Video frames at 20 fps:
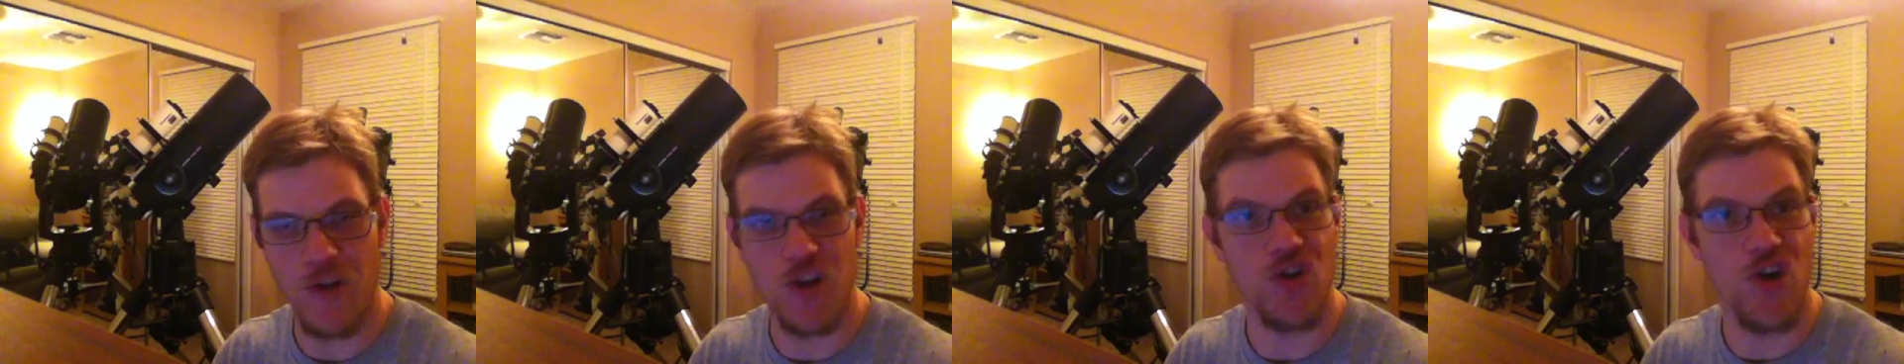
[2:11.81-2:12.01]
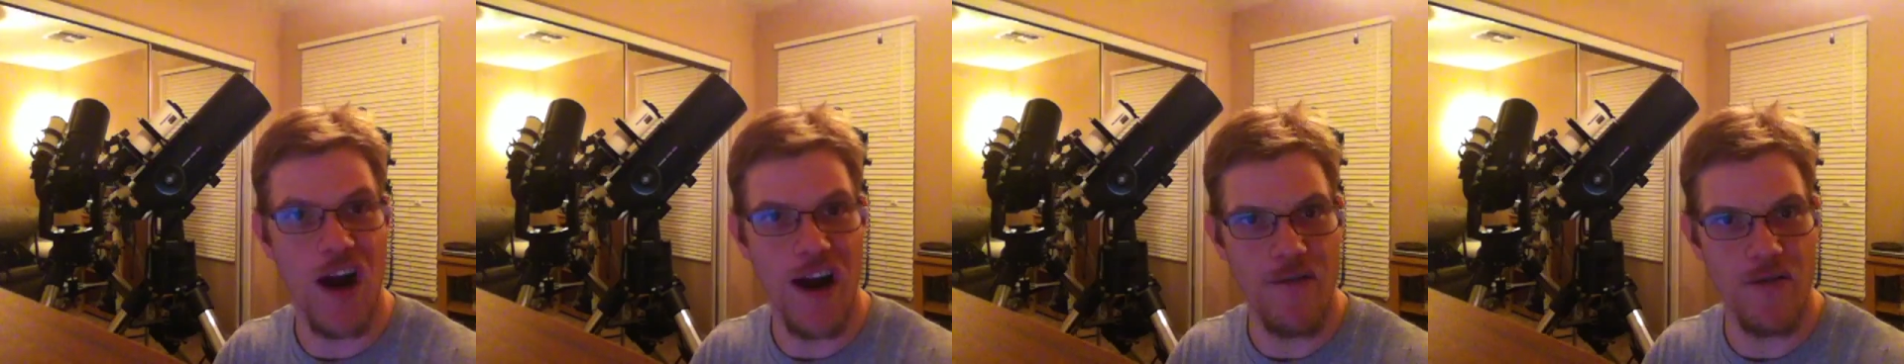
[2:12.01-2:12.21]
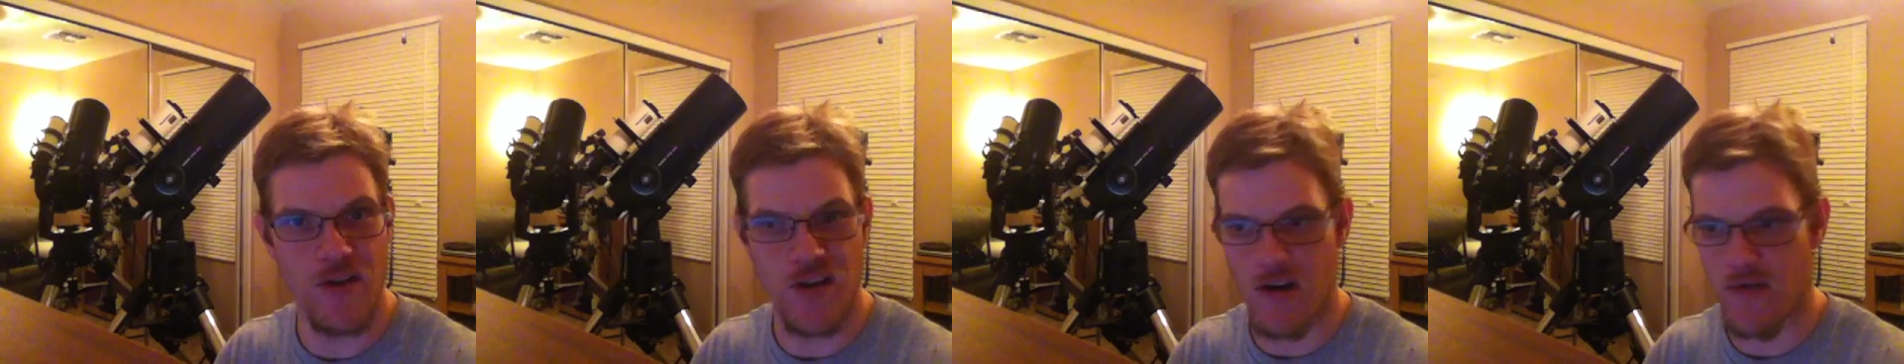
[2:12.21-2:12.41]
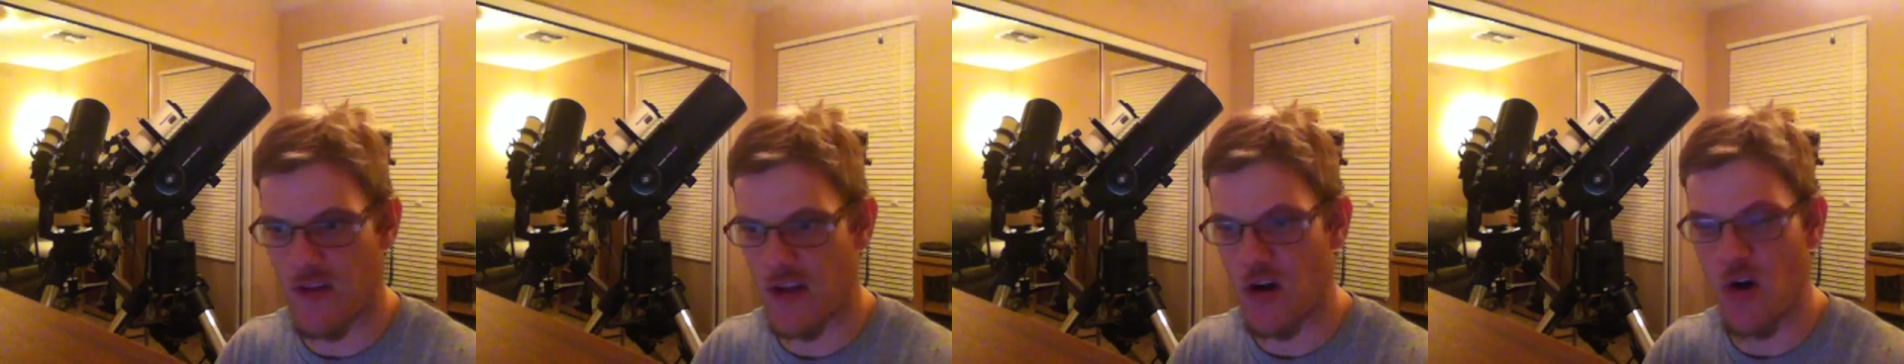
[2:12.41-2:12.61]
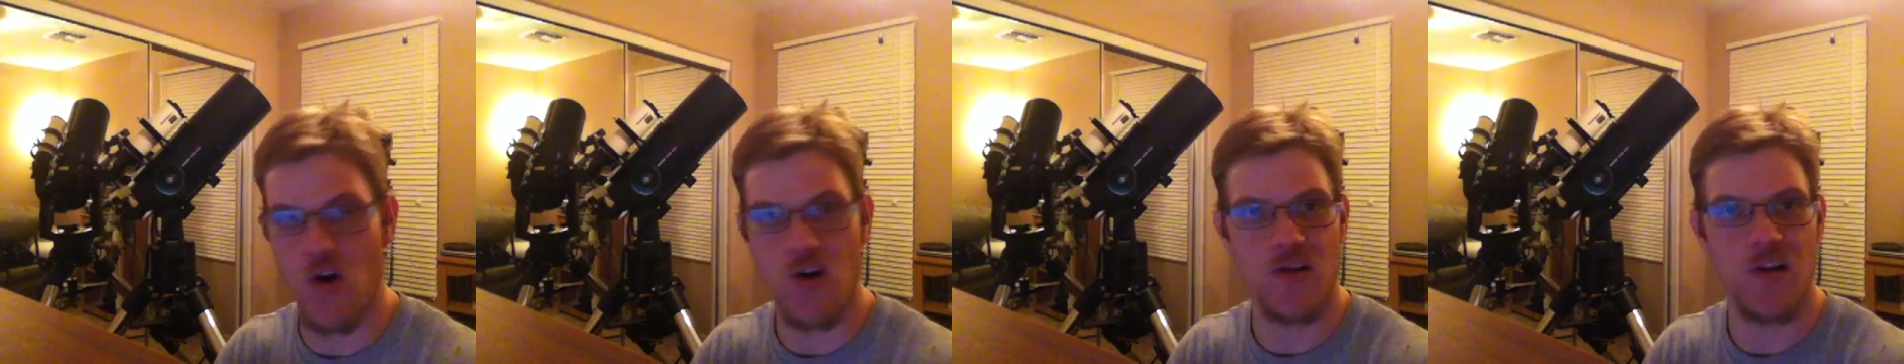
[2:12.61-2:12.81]
the drivers,
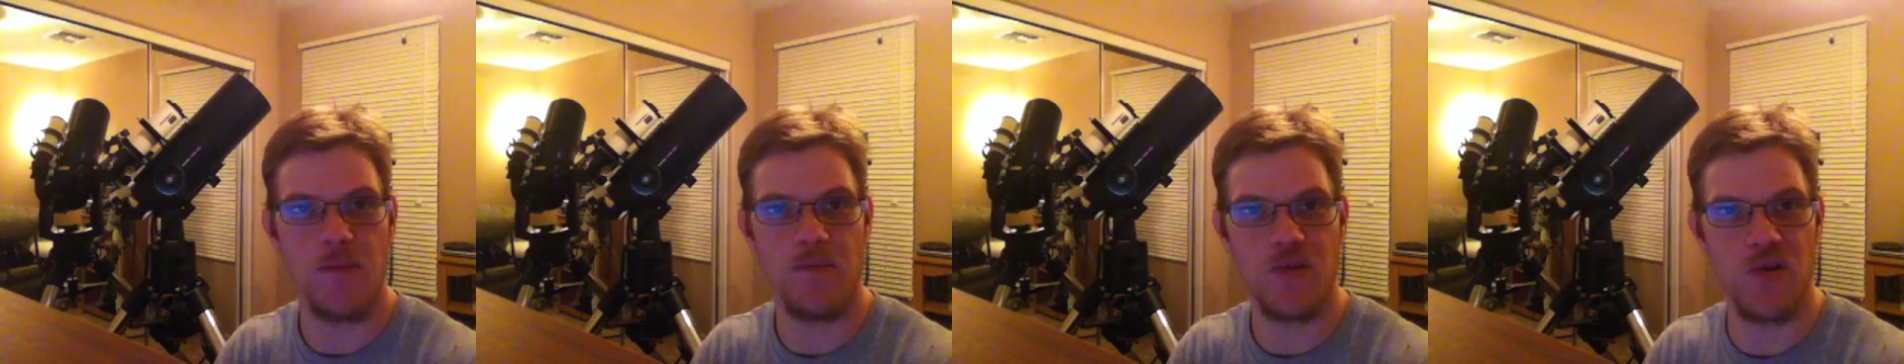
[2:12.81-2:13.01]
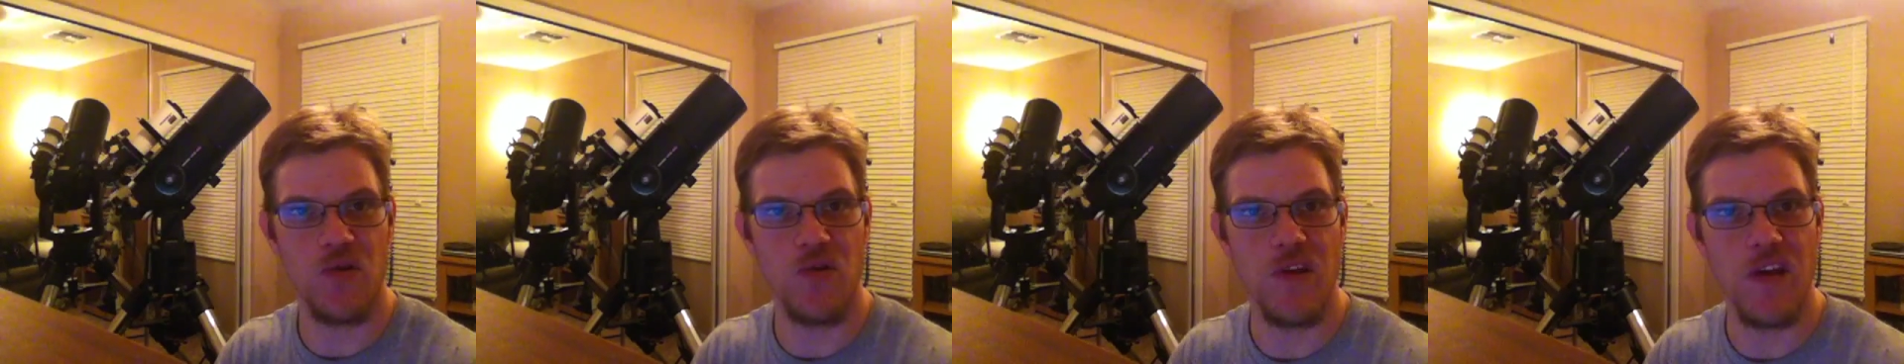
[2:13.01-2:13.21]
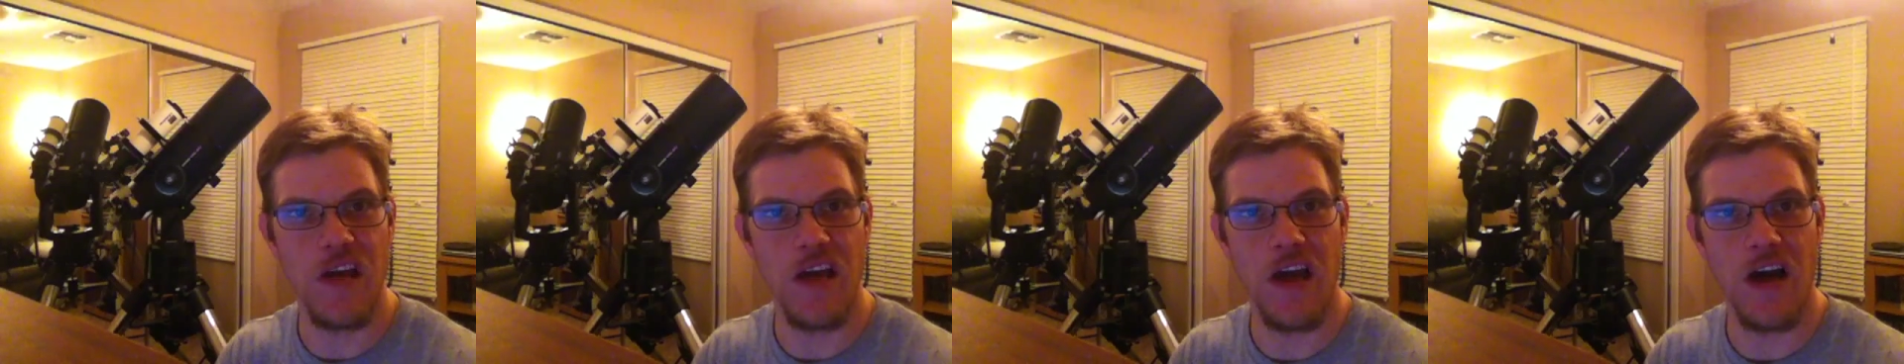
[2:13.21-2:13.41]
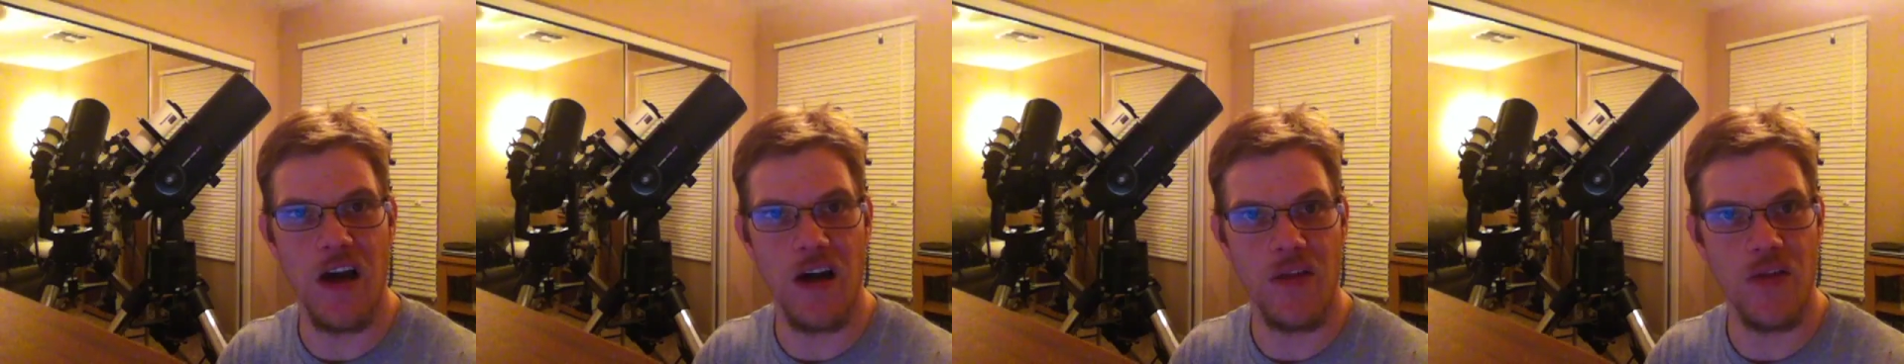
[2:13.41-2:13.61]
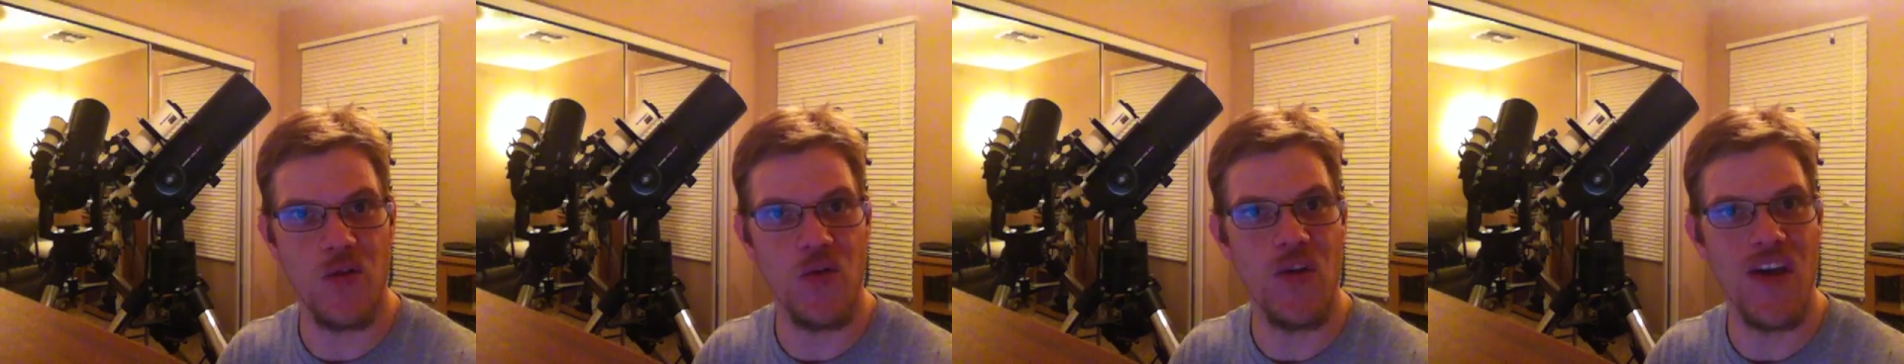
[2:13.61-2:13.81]
everything hooked up to the
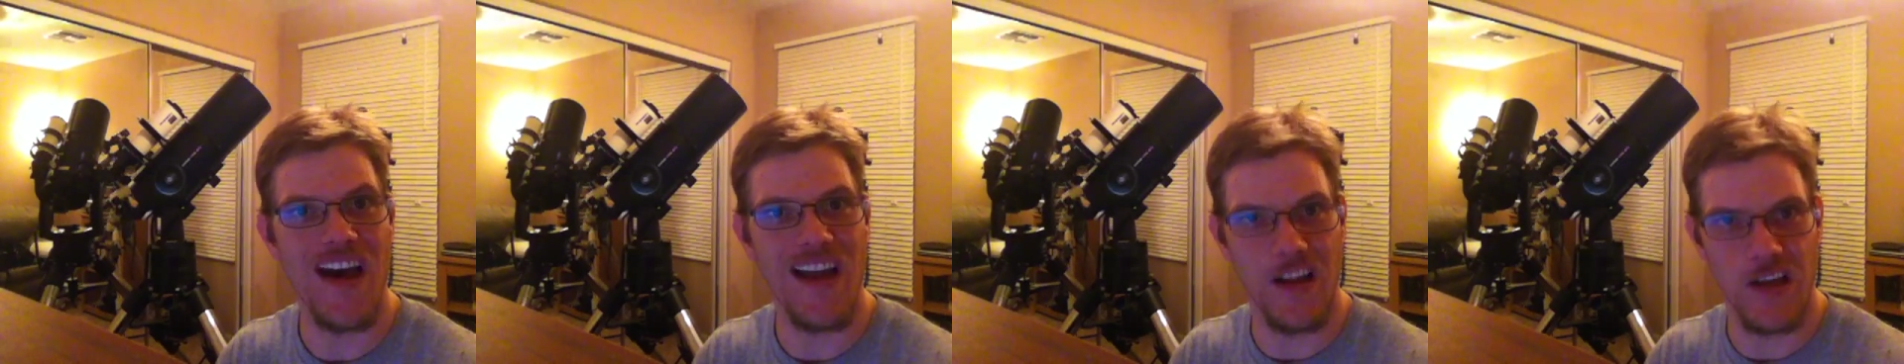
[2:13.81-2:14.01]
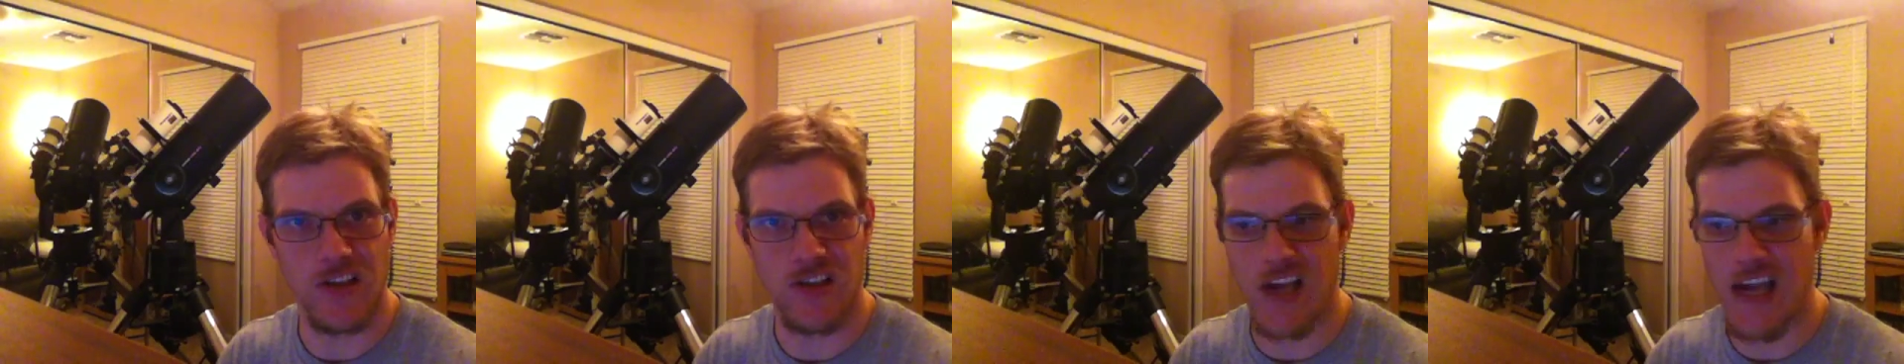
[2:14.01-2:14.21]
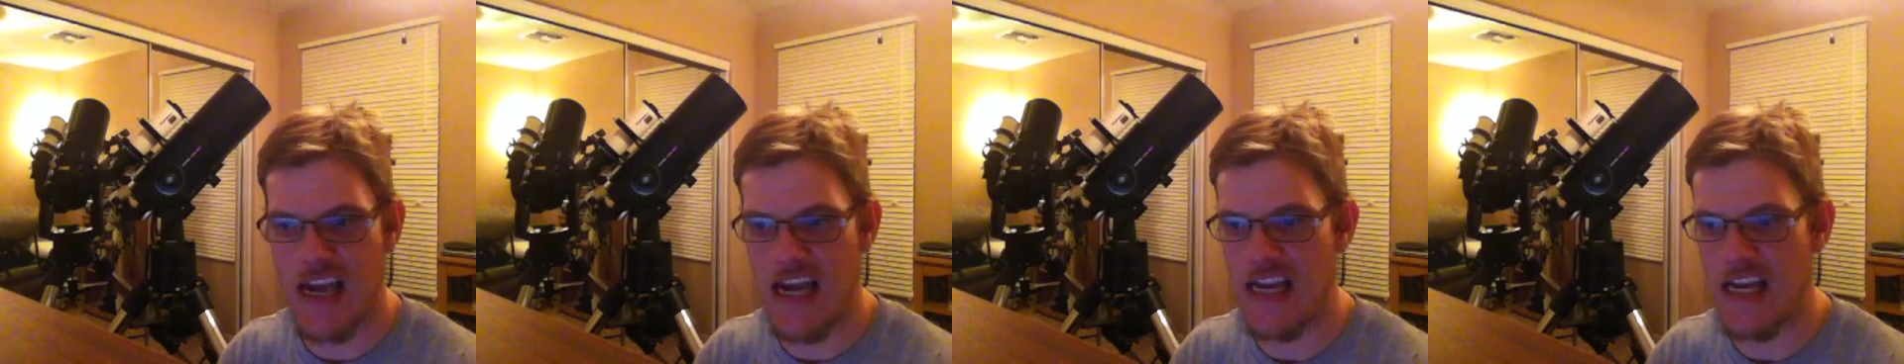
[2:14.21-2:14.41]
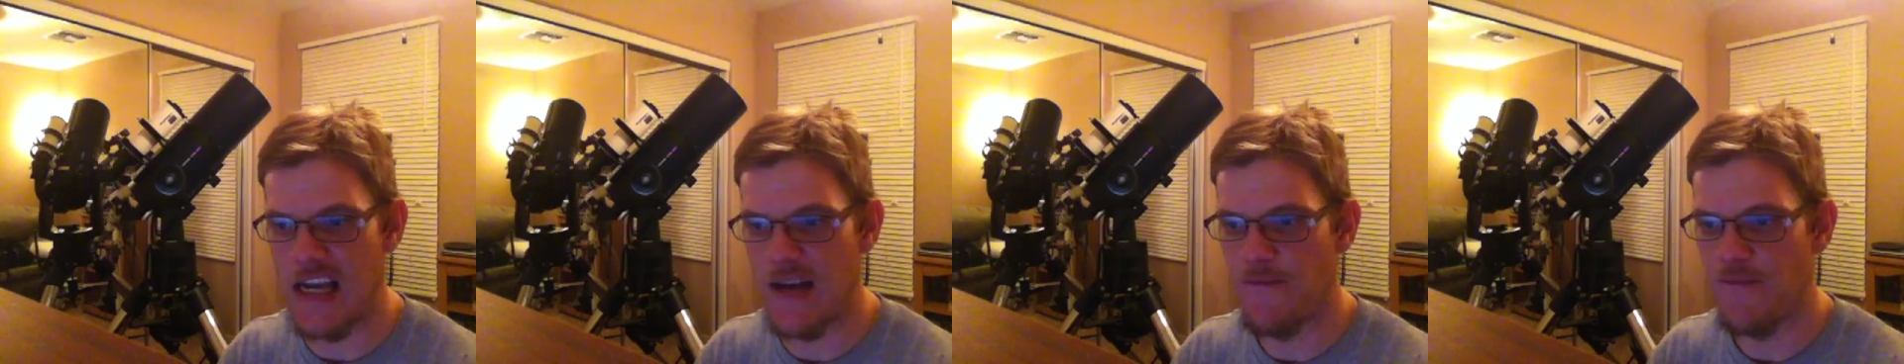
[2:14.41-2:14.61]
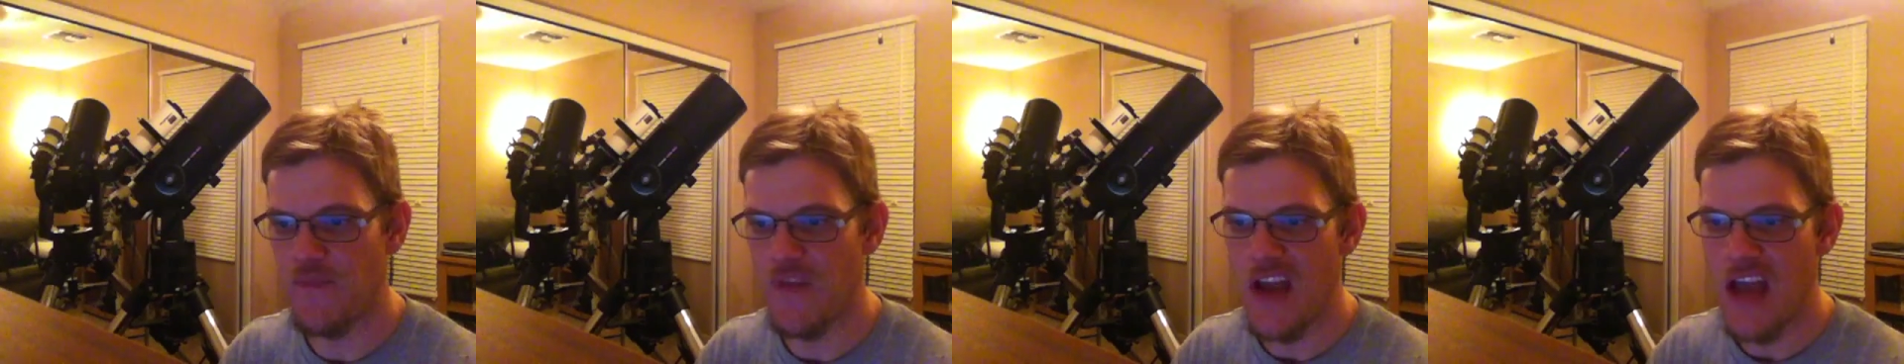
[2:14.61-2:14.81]
uh, to the LX80